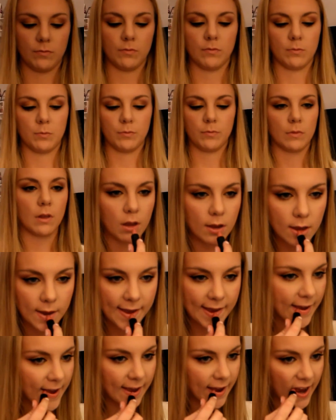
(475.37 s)
the
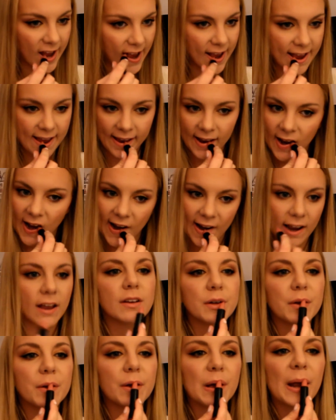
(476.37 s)
Bare
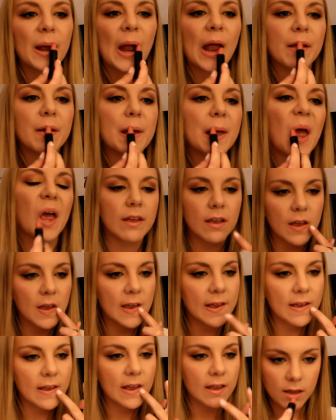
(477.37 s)
Minerals
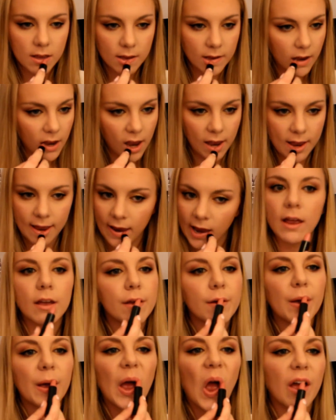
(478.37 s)
Marvelous Moxie
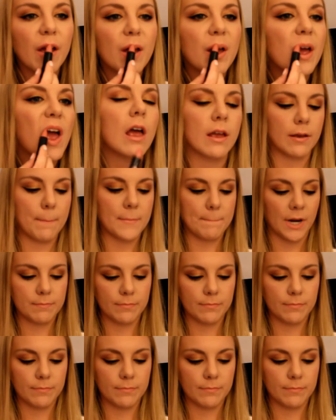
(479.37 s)
Lipstick in the shade